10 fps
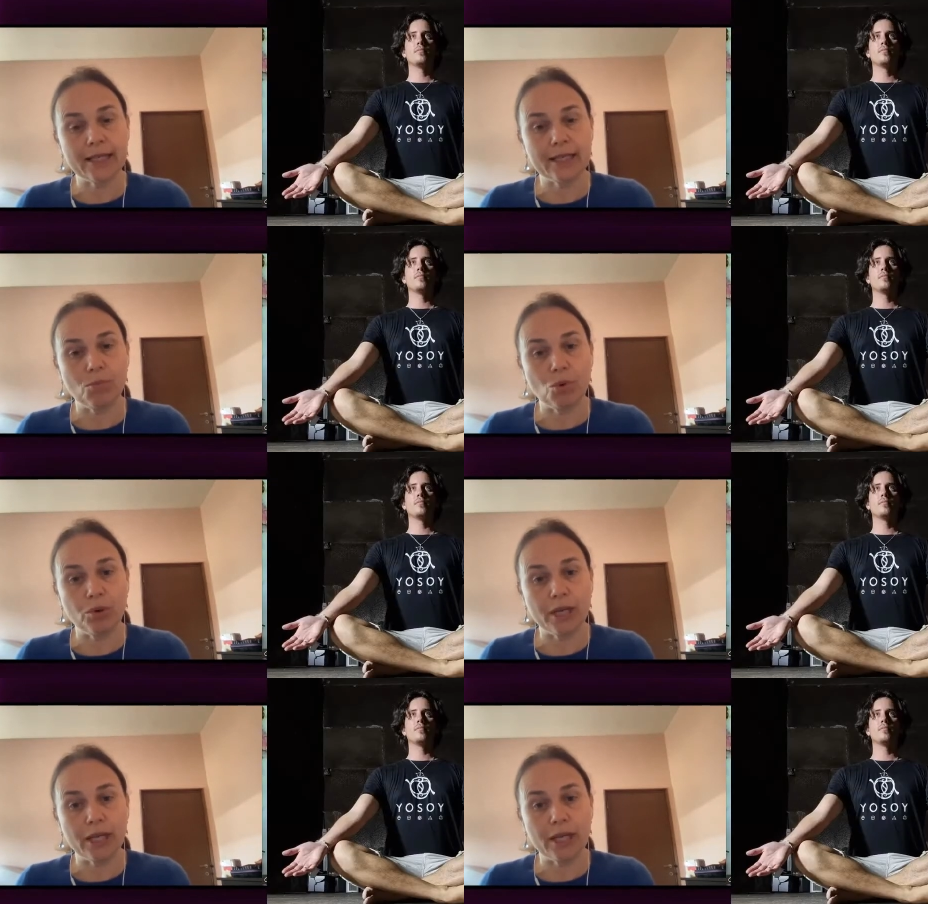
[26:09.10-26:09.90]
Speaker 1: in the
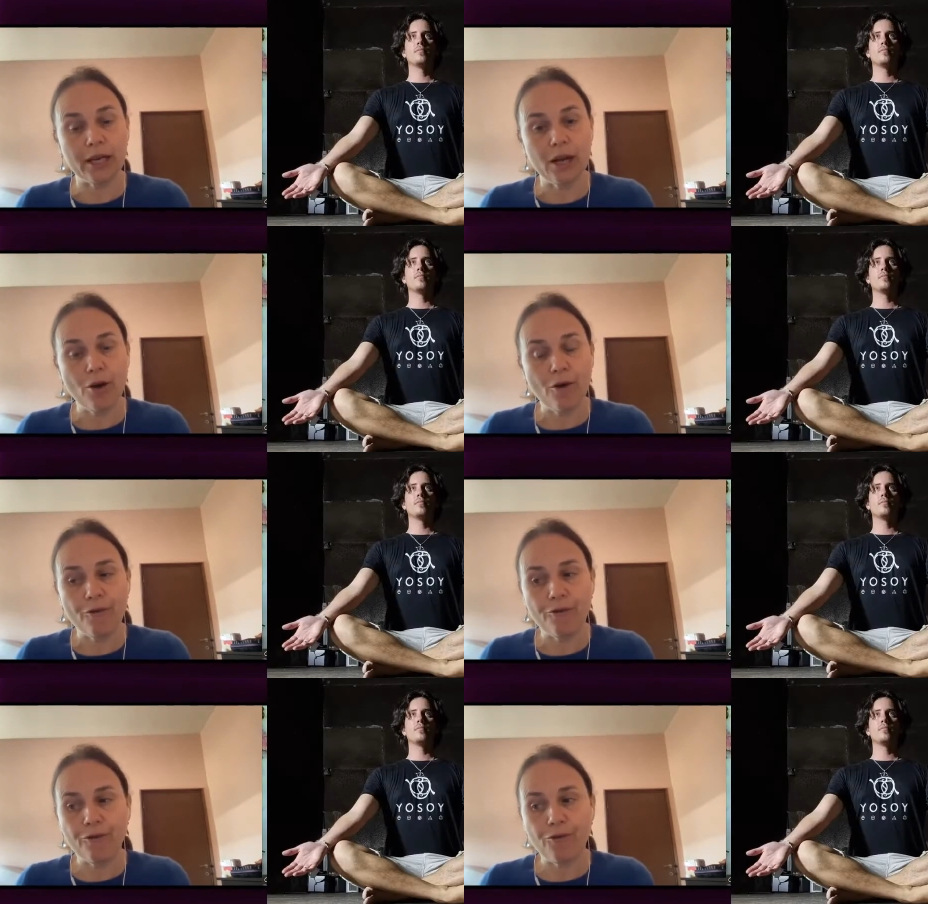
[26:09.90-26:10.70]
morning
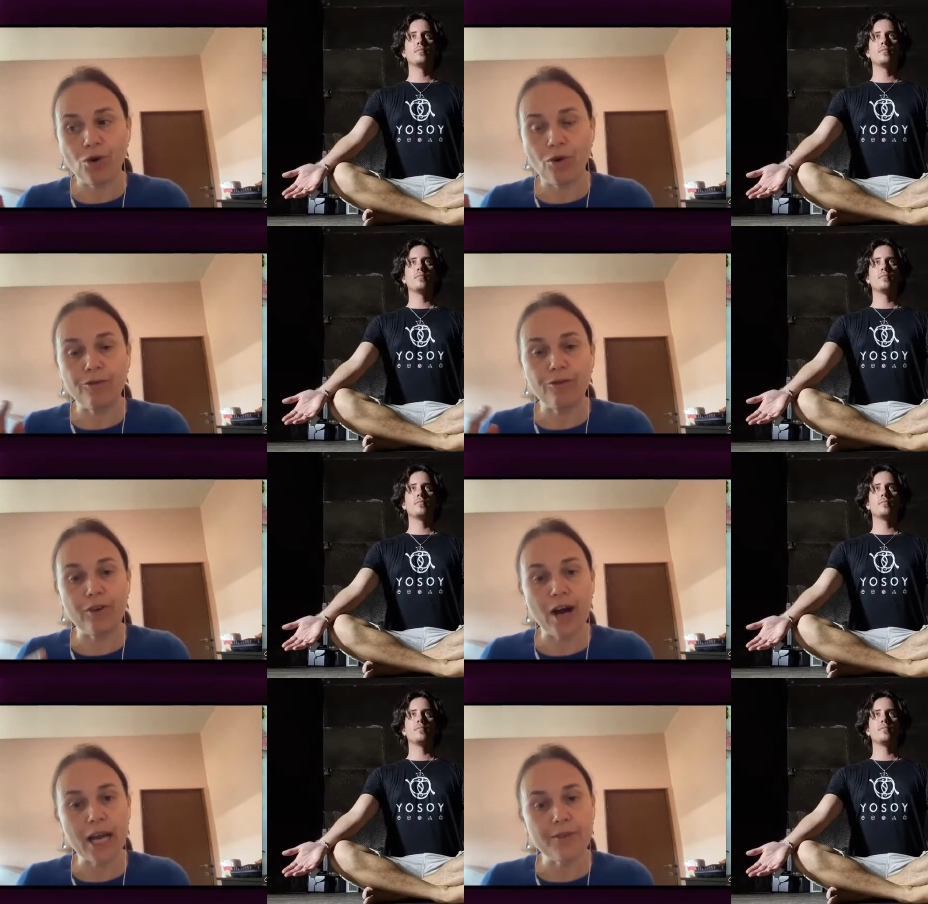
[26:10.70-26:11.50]
from
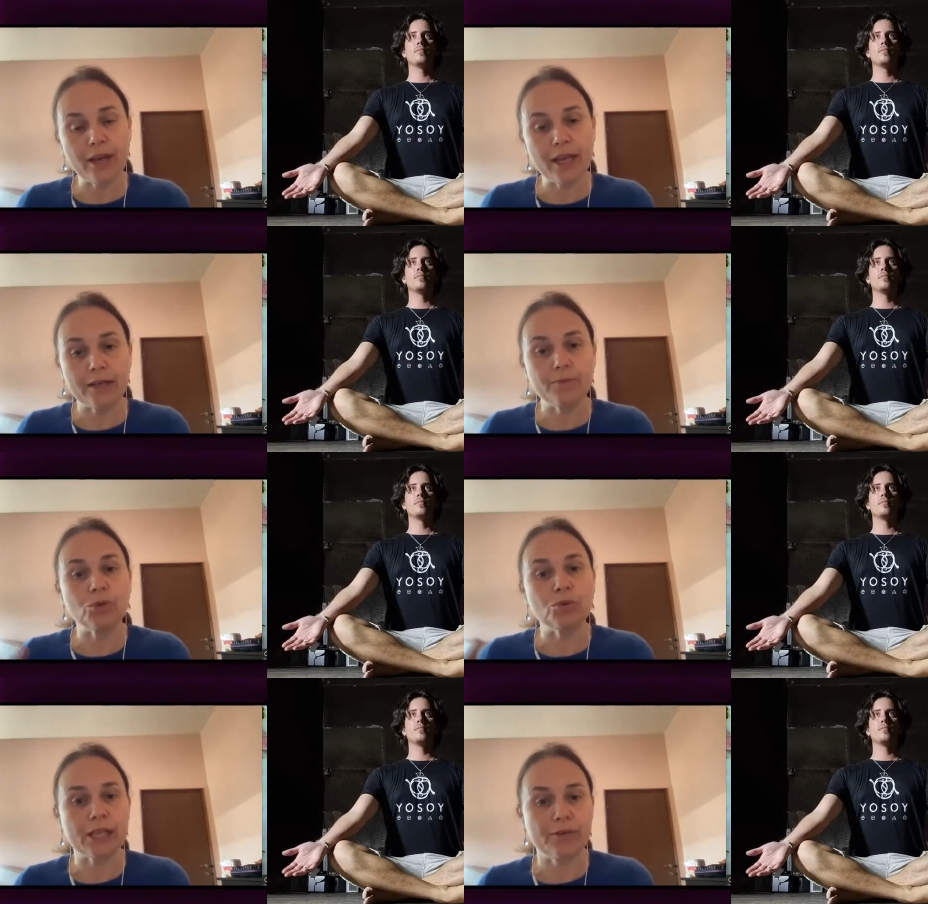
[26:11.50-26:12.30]
five A M
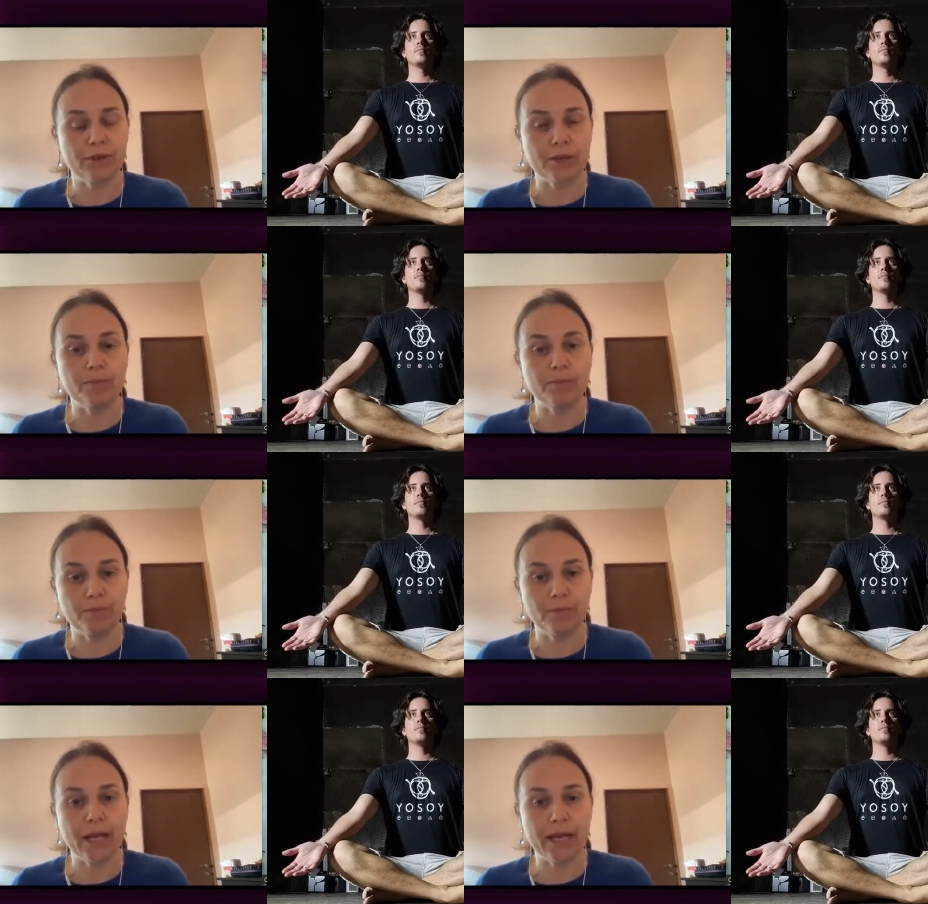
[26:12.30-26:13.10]
to seven
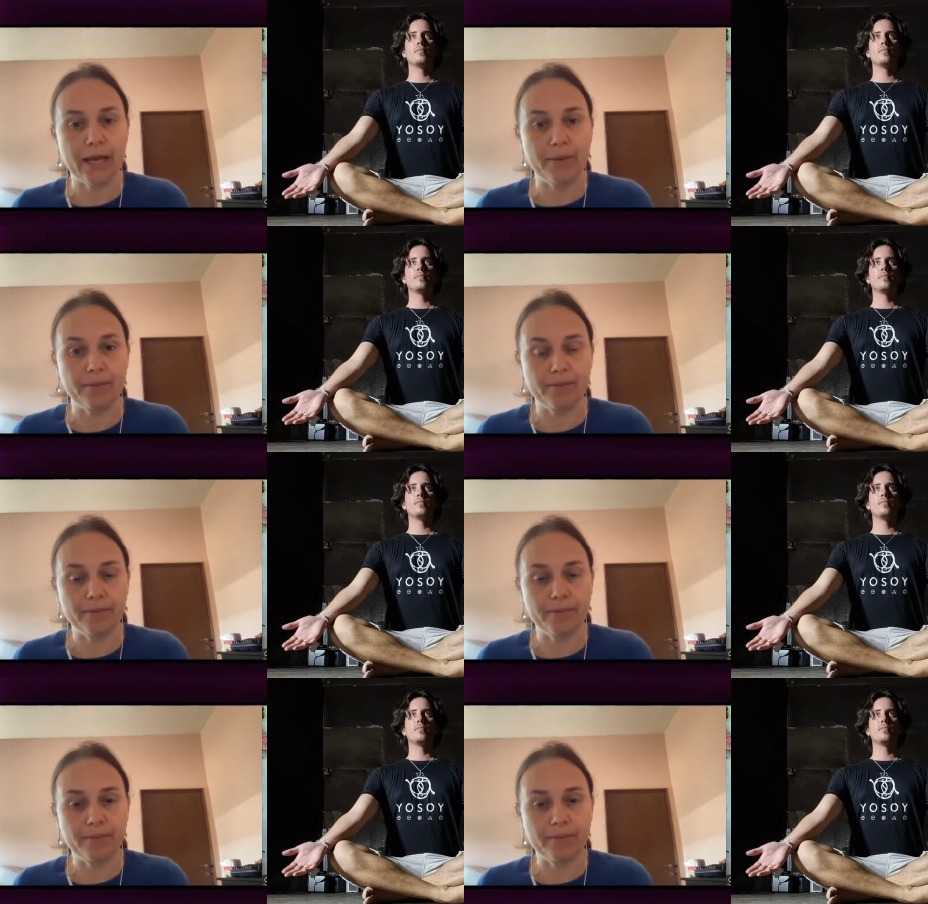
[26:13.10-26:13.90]
A M
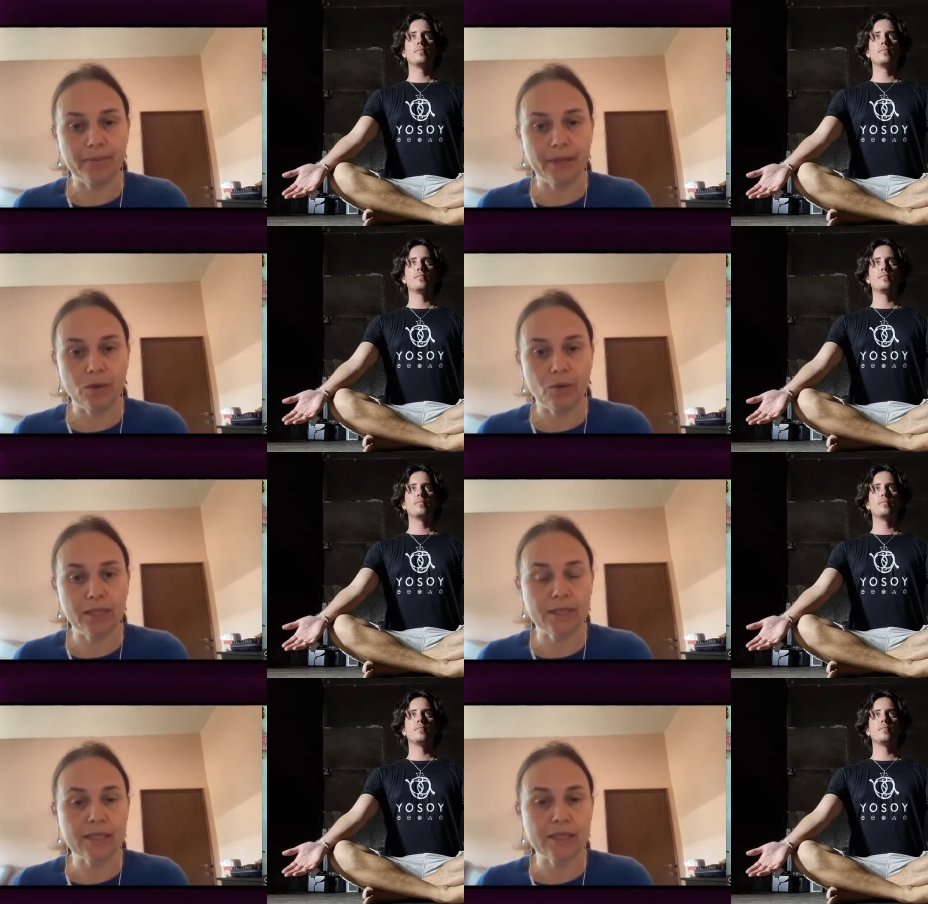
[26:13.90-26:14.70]

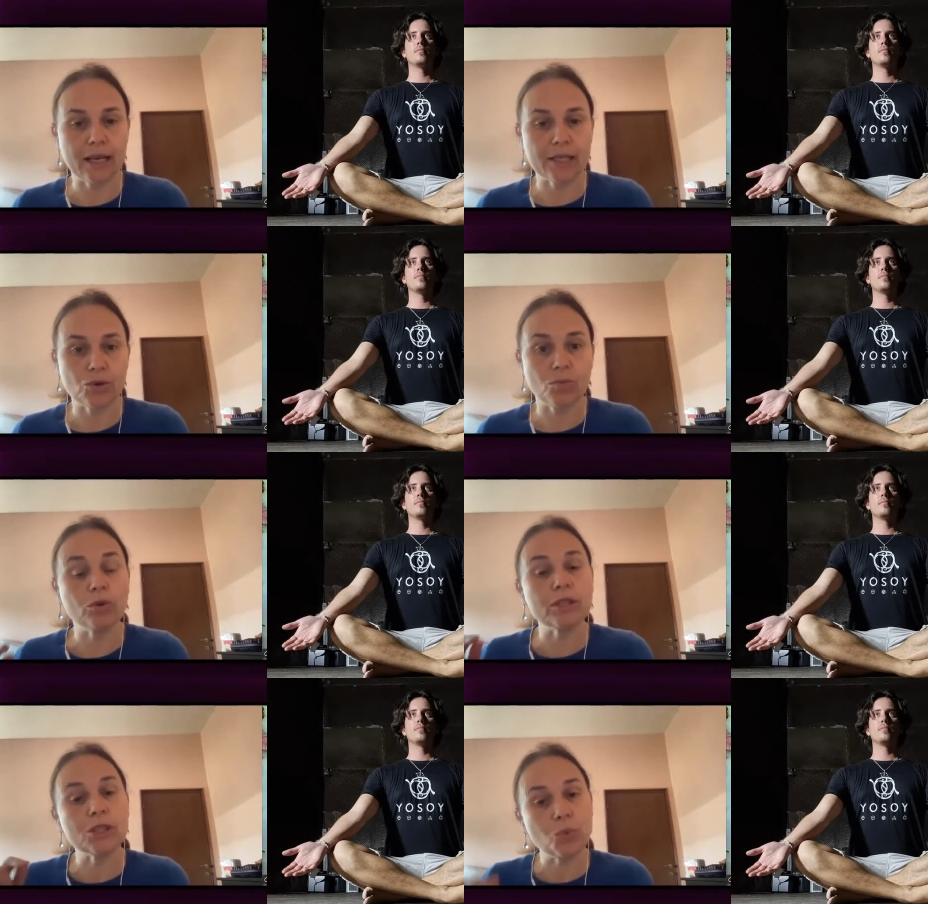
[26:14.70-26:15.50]
This is the last group
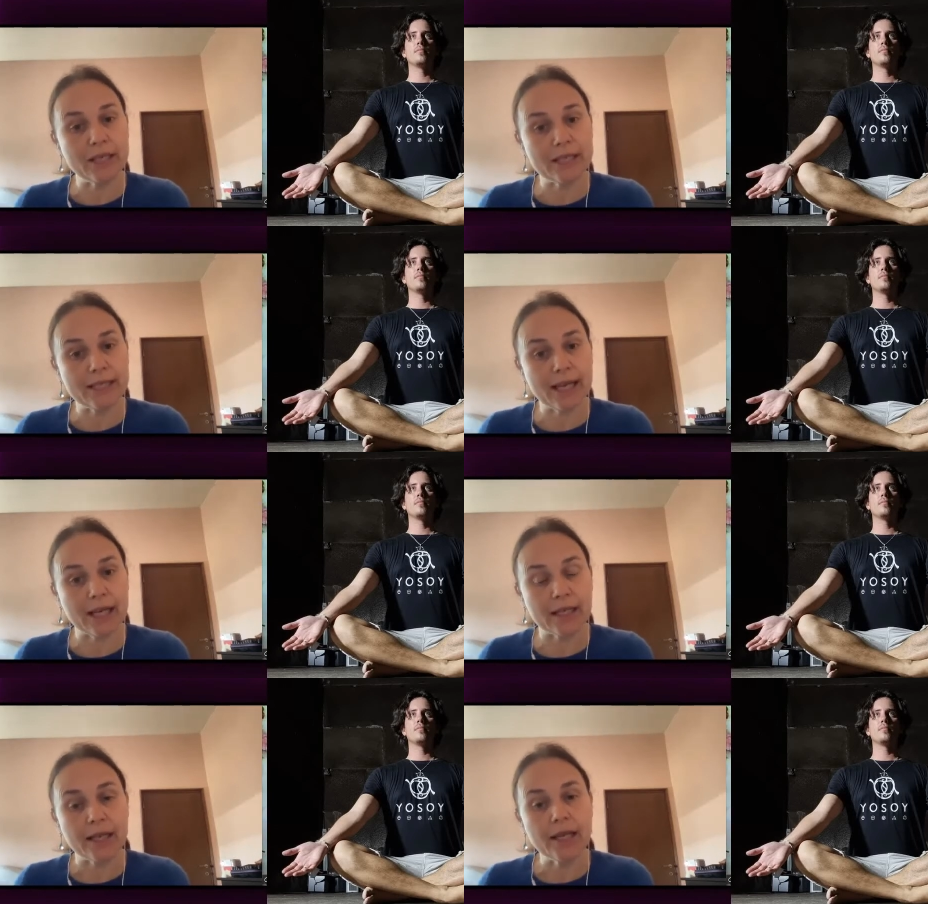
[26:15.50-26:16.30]
on the twenty-second.